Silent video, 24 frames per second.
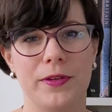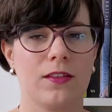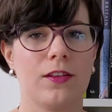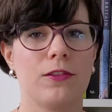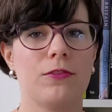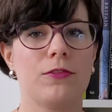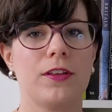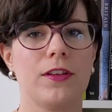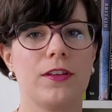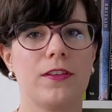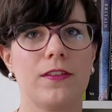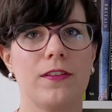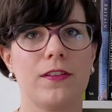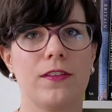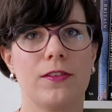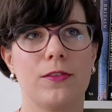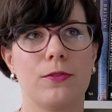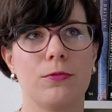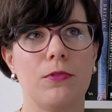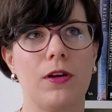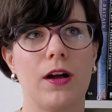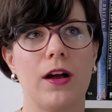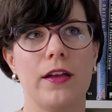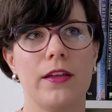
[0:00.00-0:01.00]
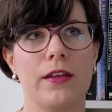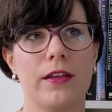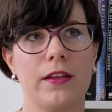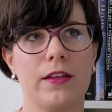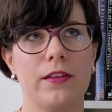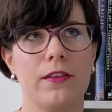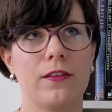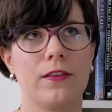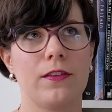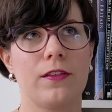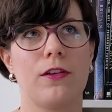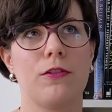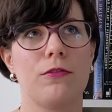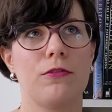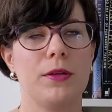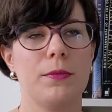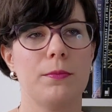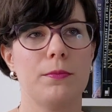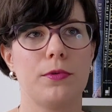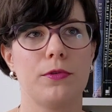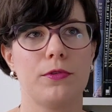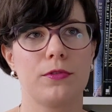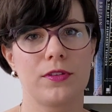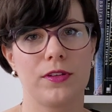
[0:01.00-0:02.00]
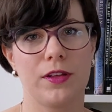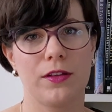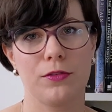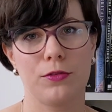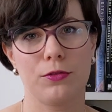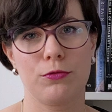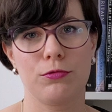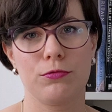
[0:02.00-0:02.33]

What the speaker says: So this is why it's so important